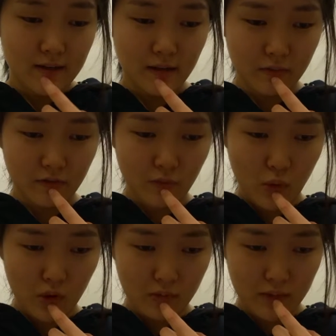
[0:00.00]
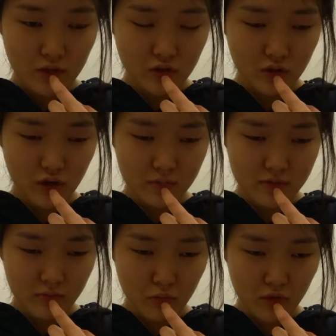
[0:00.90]
Name the 4 major groups
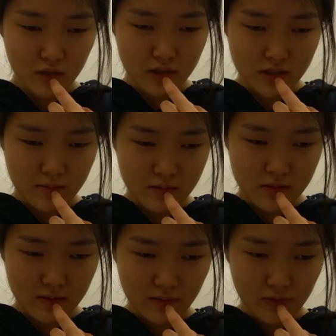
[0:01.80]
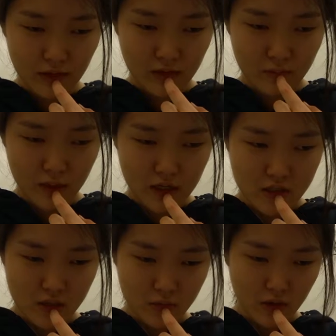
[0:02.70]
of organisms that
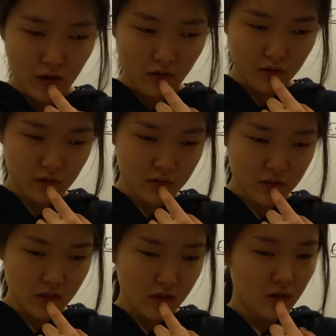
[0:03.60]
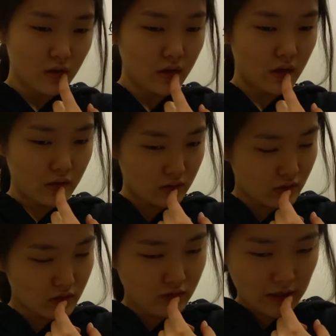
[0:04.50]
comprise the eukaryotes and
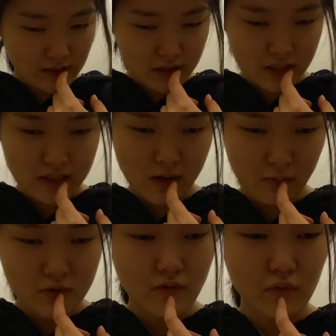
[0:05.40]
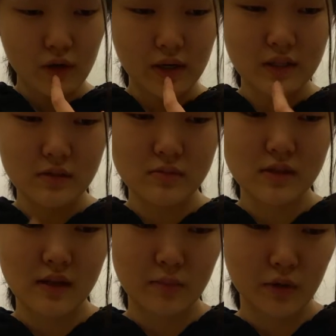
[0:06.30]
recognize examples of organisms
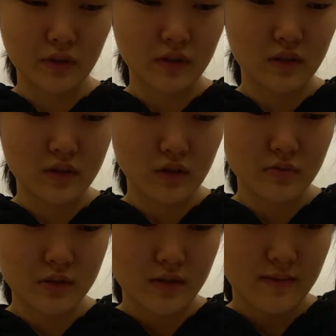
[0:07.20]
that belong to these groups.